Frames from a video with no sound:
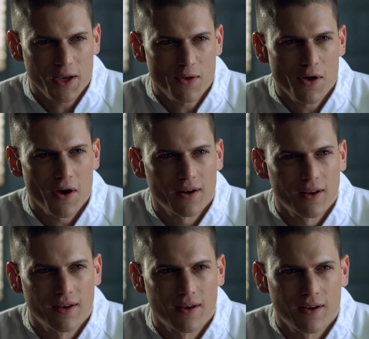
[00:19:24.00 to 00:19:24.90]
who can
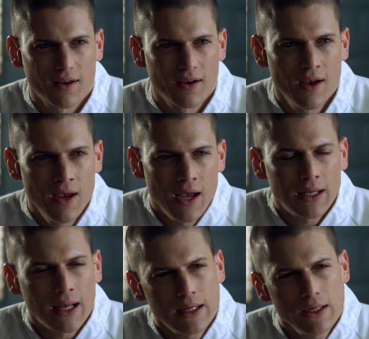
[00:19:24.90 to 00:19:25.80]
assist him with his
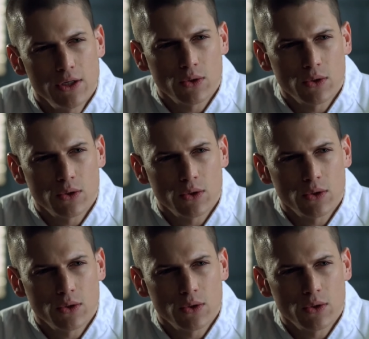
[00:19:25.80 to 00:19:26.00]
tattoo.